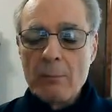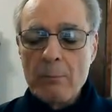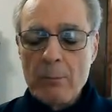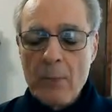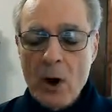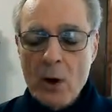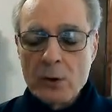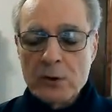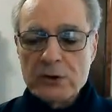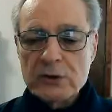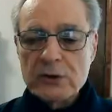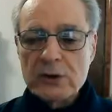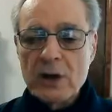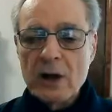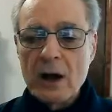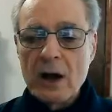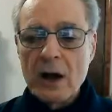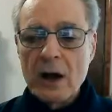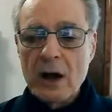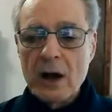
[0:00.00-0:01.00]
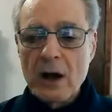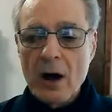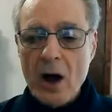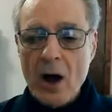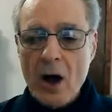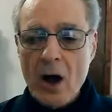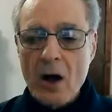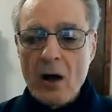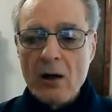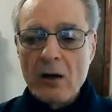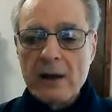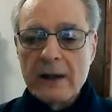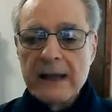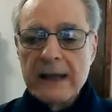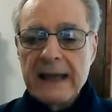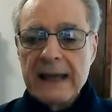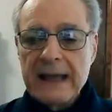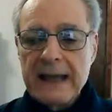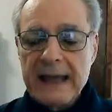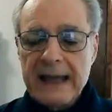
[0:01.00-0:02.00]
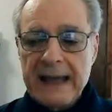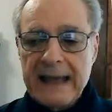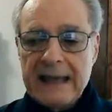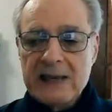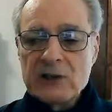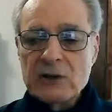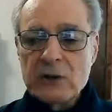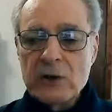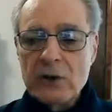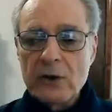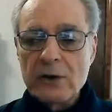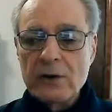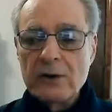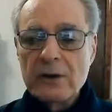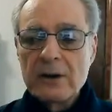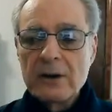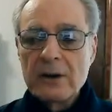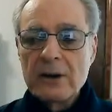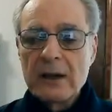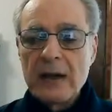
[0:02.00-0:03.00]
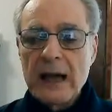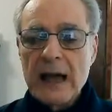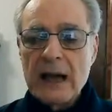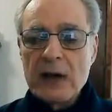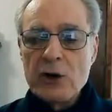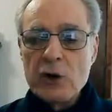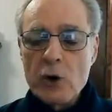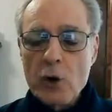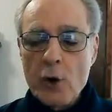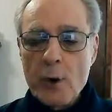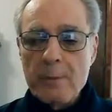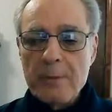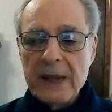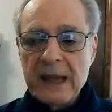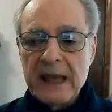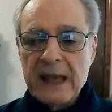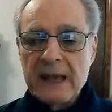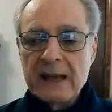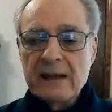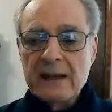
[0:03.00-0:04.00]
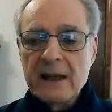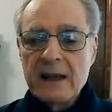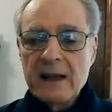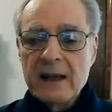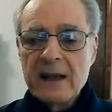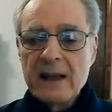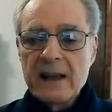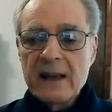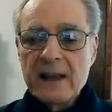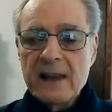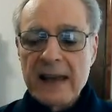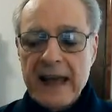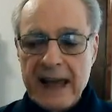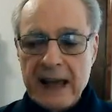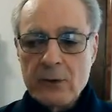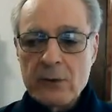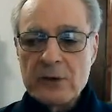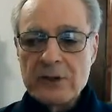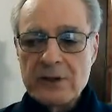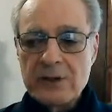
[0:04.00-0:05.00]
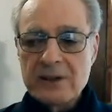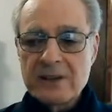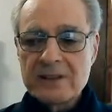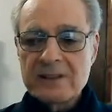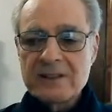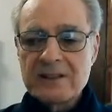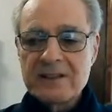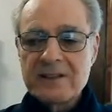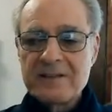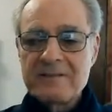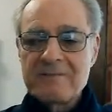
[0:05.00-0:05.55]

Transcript: most all Eastern and European languages.